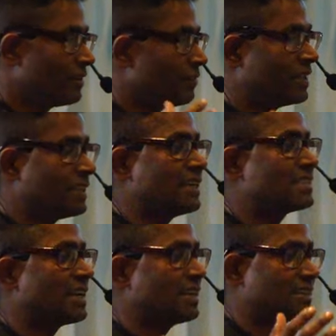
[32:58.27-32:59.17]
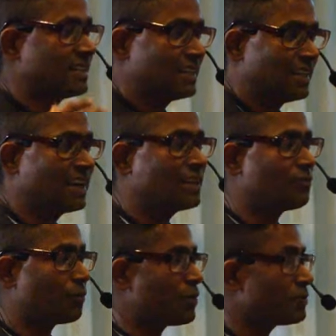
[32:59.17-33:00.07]
Whether they say it negative
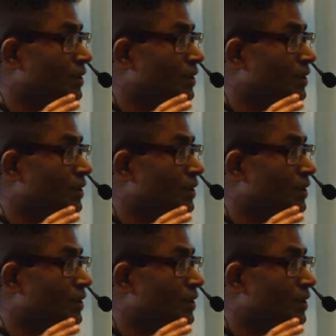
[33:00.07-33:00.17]
or positive,